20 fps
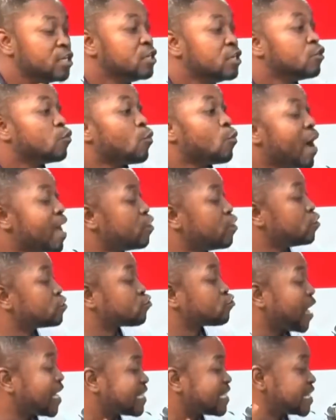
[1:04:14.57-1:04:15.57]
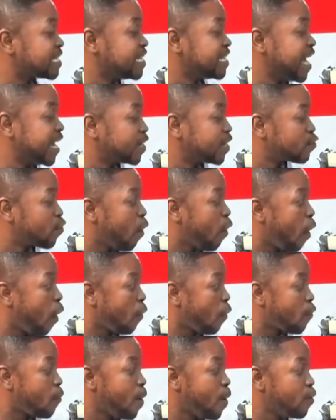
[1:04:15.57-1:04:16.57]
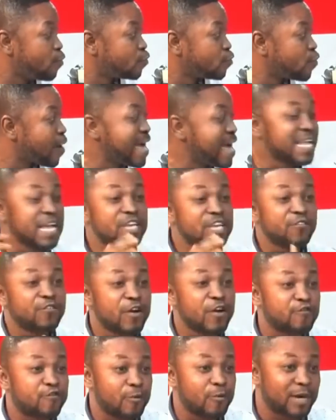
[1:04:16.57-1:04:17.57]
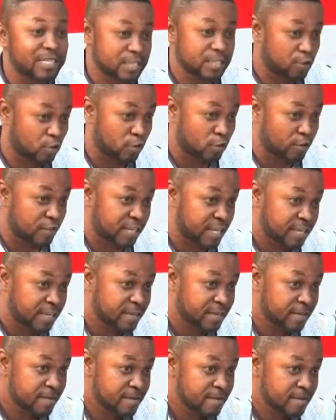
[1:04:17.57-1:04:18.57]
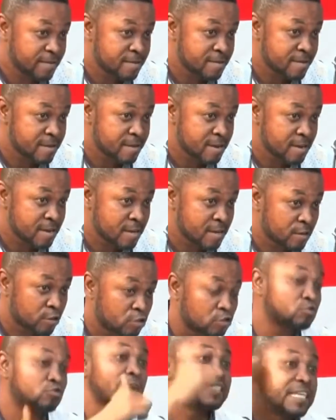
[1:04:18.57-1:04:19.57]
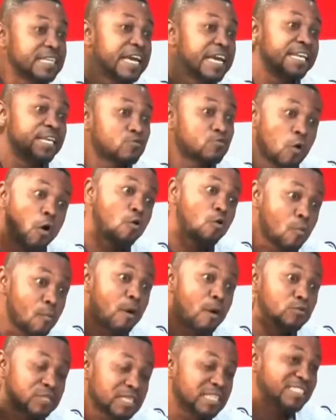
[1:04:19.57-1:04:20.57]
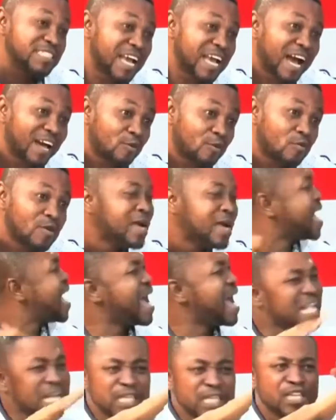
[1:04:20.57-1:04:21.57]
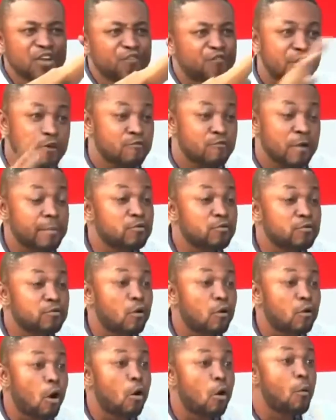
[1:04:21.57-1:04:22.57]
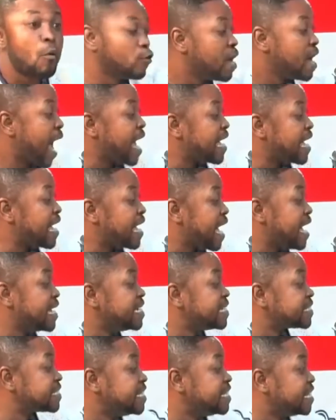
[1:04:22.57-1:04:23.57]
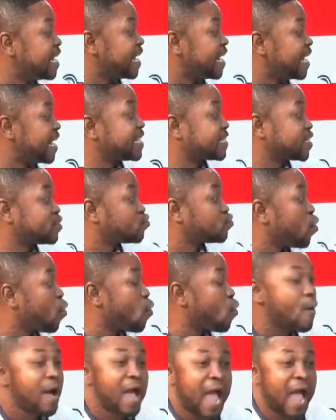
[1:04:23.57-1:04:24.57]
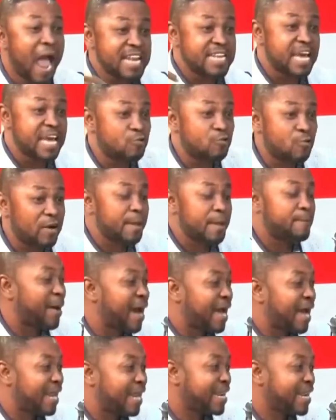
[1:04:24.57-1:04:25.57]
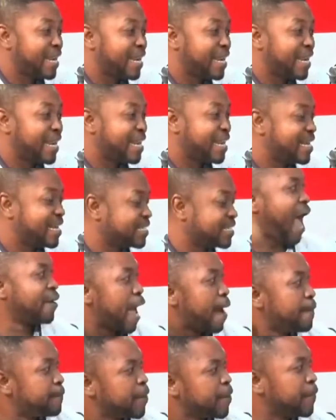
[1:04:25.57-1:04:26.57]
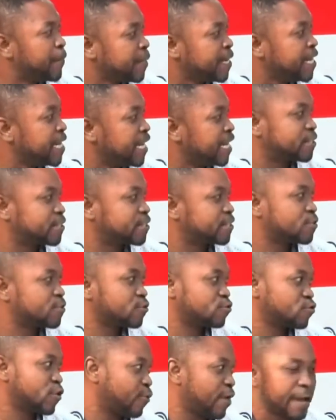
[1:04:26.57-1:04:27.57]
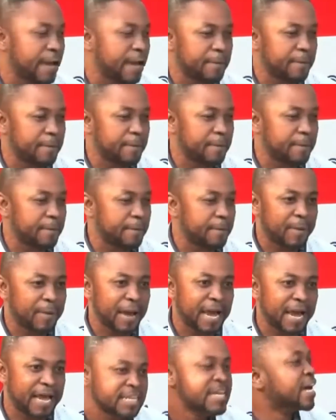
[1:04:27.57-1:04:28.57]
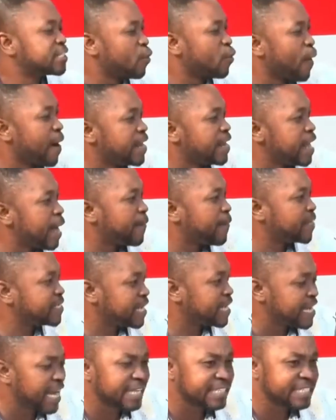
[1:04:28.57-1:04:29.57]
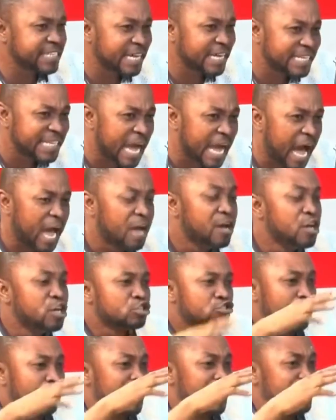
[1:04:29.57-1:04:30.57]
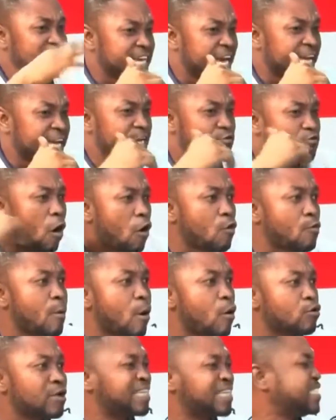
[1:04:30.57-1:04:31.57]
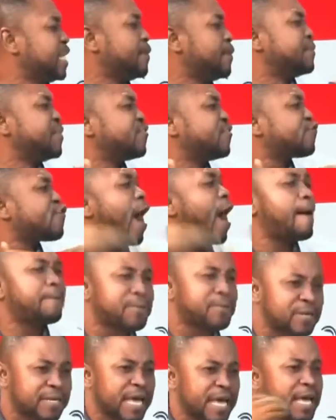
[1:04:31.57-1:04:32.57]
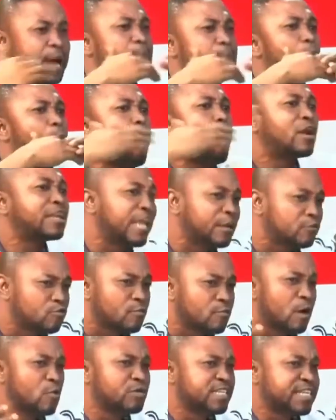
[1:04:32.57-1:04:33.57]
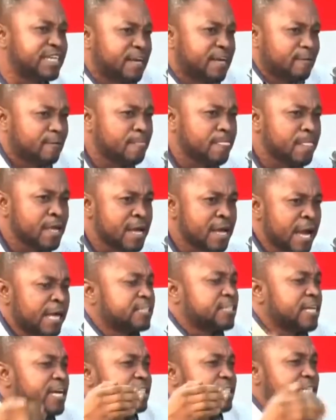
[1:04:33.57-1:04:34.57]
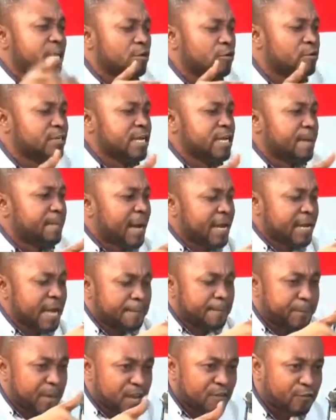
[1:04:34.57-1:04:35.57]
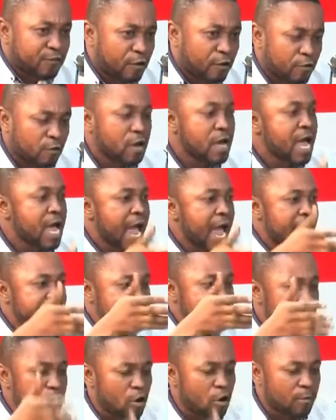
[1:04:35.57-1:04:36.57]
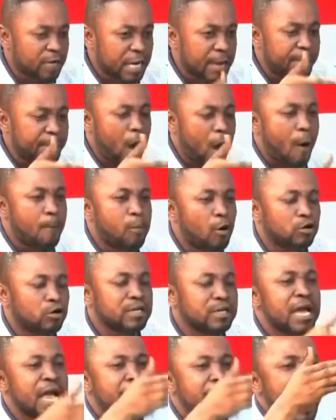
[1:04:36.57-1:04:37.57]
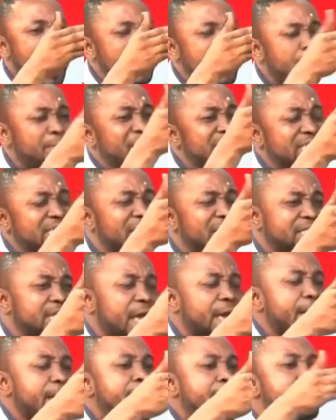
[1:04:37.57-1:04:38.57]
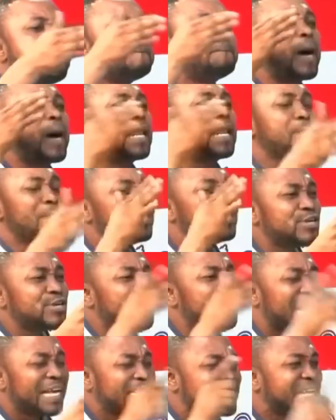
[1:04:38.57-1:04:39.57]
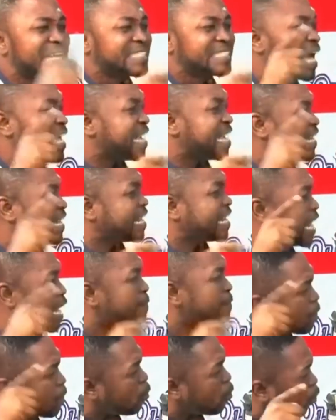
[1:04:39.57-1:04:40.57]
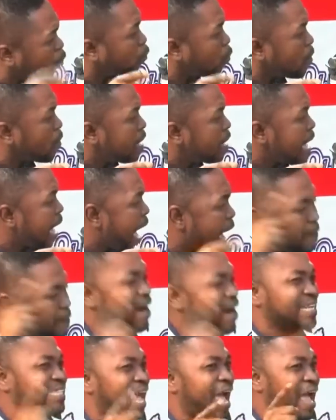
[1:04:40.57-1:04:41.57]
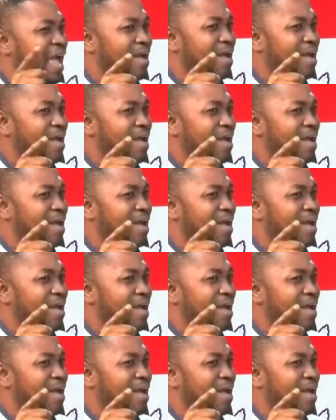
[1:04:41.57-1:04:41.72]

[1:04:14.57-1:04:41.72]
when your strategy na dey call kumawu no any different from asindo dey strategy dey call kumawu sisi am any different kwa because we no e NDC ni na na etso and e kwai by lesson ahanan pp ni na etso na kwai by lesson it is when your person ya gye dia strategy dey call kumawu ni say beef up na ya more than kumawu dey no it is say no niamam ya mpenfo no e dey no mo dey ba on board and am say parliamentary candidate ya dey na ebe kono e mata